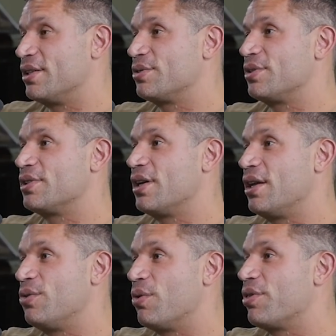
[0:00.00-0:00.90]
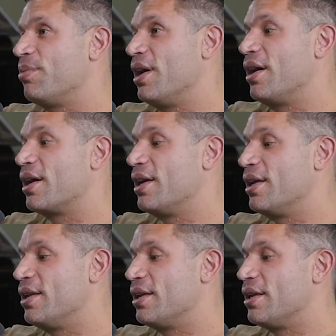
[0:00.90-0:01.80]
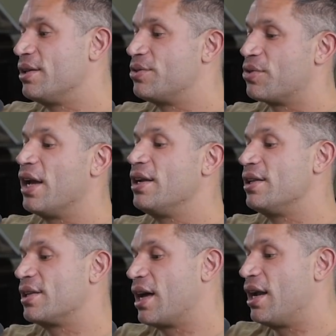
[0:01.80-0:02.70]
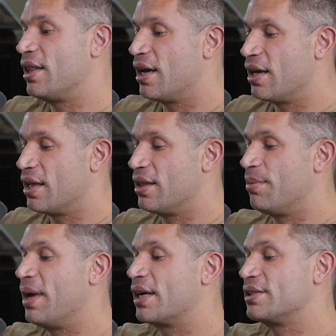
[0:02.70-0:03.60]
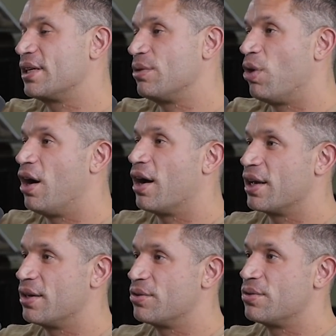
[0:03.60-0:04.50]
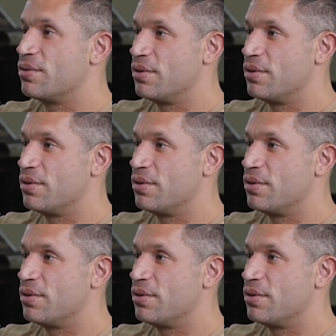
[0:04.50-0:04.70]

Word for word: So this was a North American, trained in kind of the Mexican, Oaxacan,